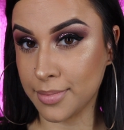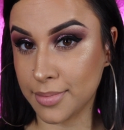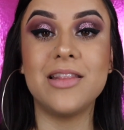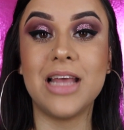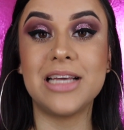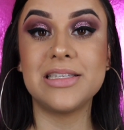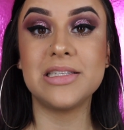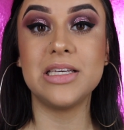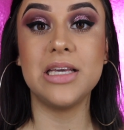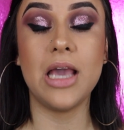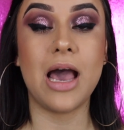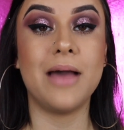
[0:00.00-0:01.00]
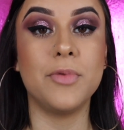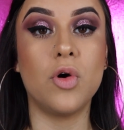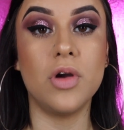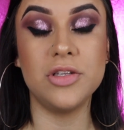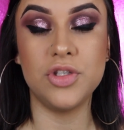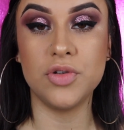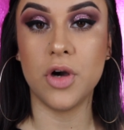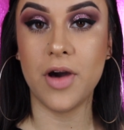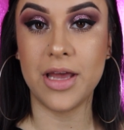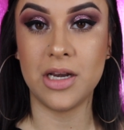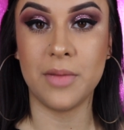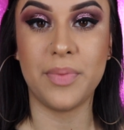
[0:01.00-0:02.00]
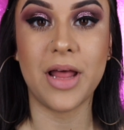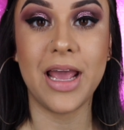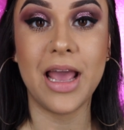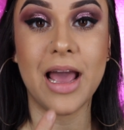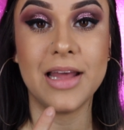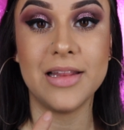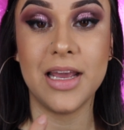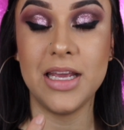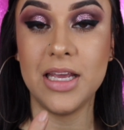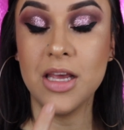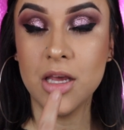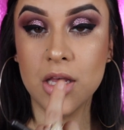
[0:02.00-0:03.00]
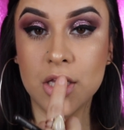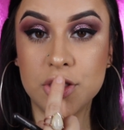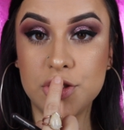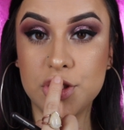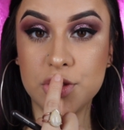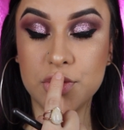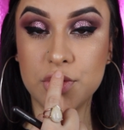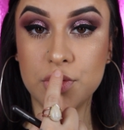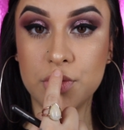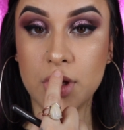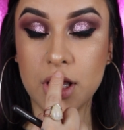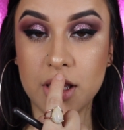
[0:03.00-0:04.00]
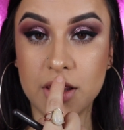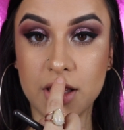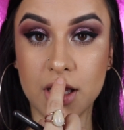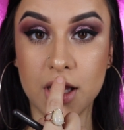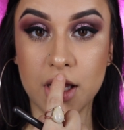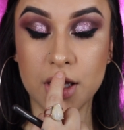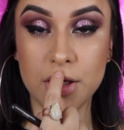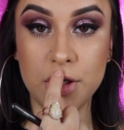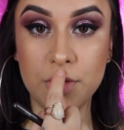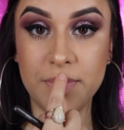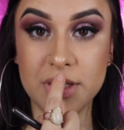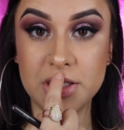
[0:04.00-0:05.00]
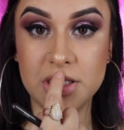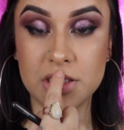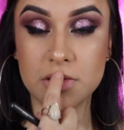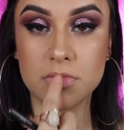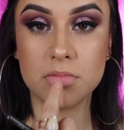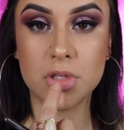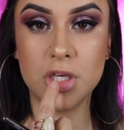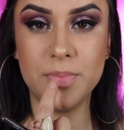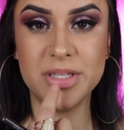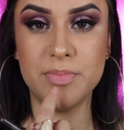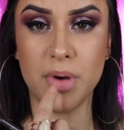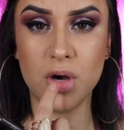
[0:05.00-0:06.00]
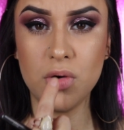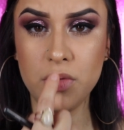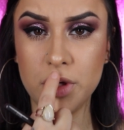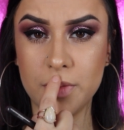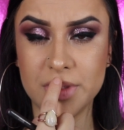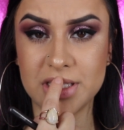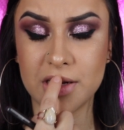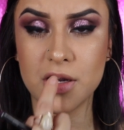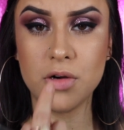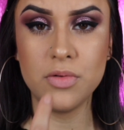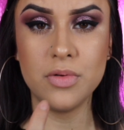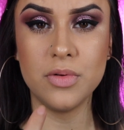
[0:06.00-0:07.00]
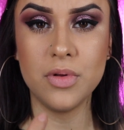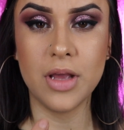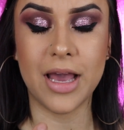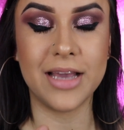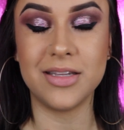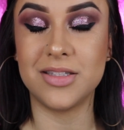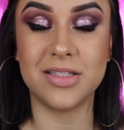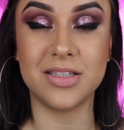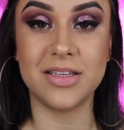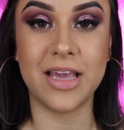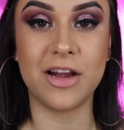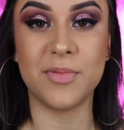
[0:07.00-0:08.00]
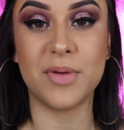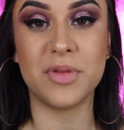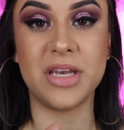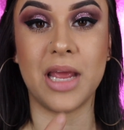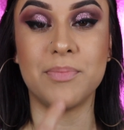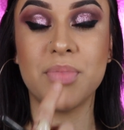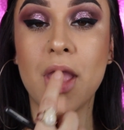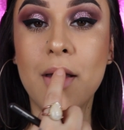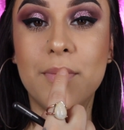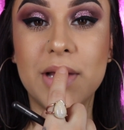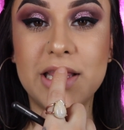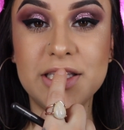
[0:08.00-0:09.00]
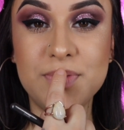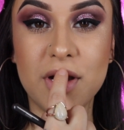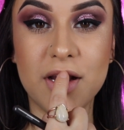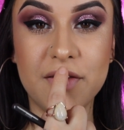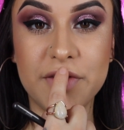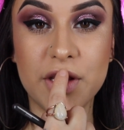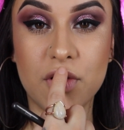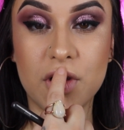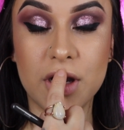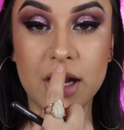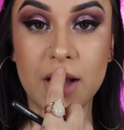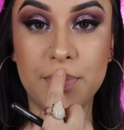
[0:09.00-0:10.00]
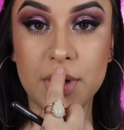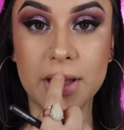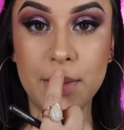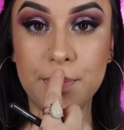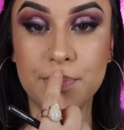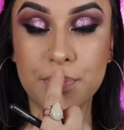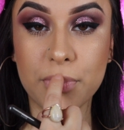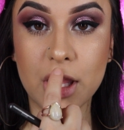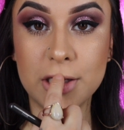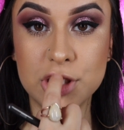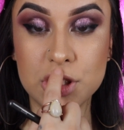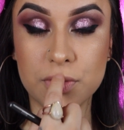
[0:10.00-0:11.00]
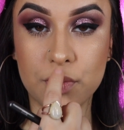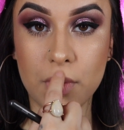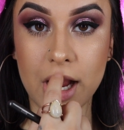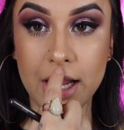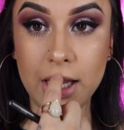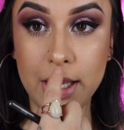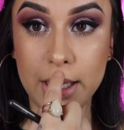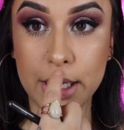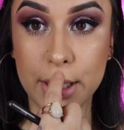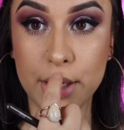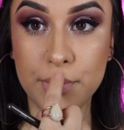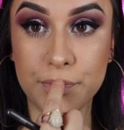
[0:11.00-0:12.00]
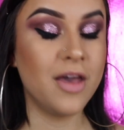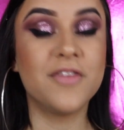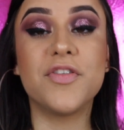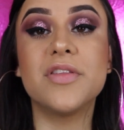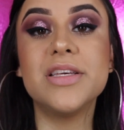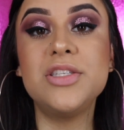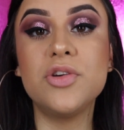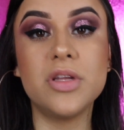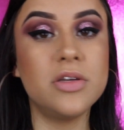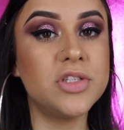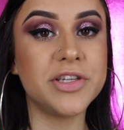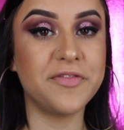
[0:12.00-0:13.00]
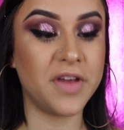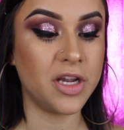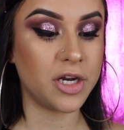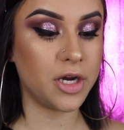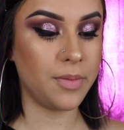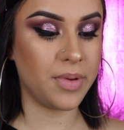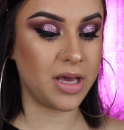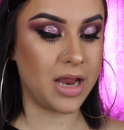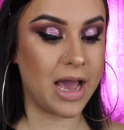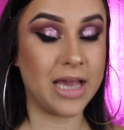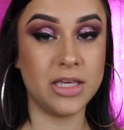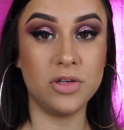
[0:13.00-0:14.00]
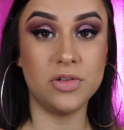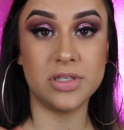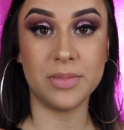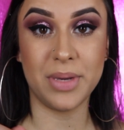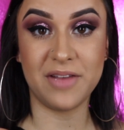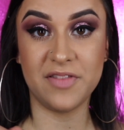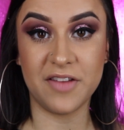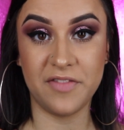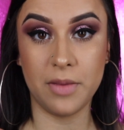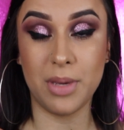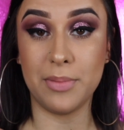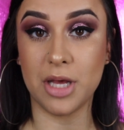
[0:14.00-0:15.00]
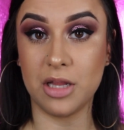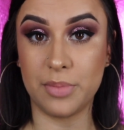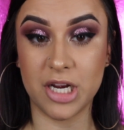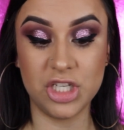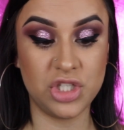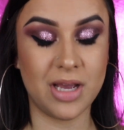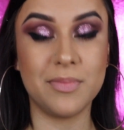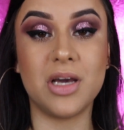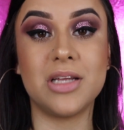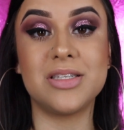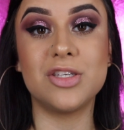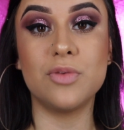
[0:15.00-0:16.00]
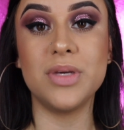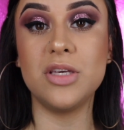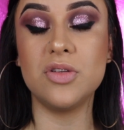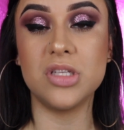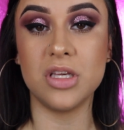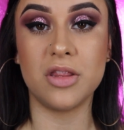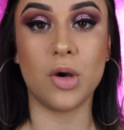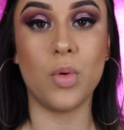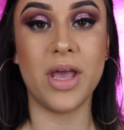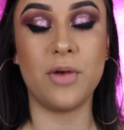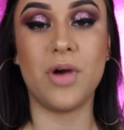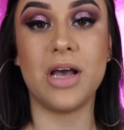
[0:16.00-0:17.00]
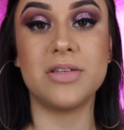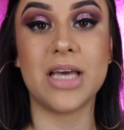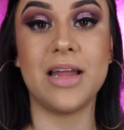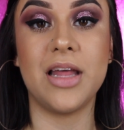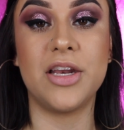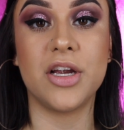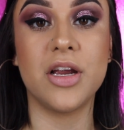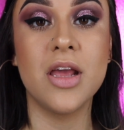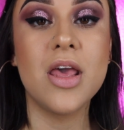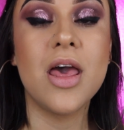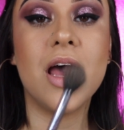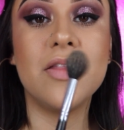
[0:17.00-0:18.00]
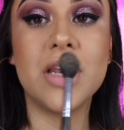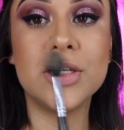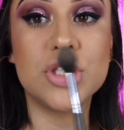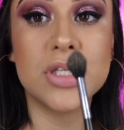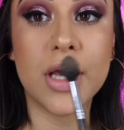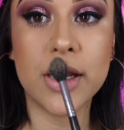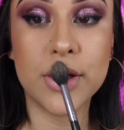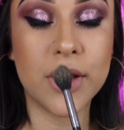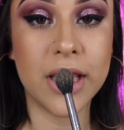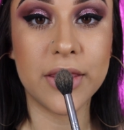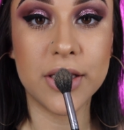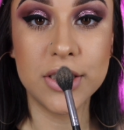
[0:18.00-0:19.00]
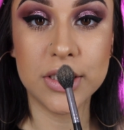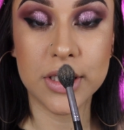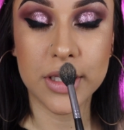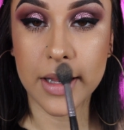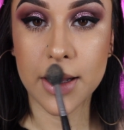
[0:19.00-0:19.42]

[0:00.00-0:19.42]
And lastly, I'm going to go ahead and apply highlight to the Cupid's arrow. I can't remember the name. But this part of your upper lip, just right here. For this, you can use your finger, but I used the big fluffy Baybella brush. I'm going to still be using the Wet n Wild highlighter, and then I just kind of go like this.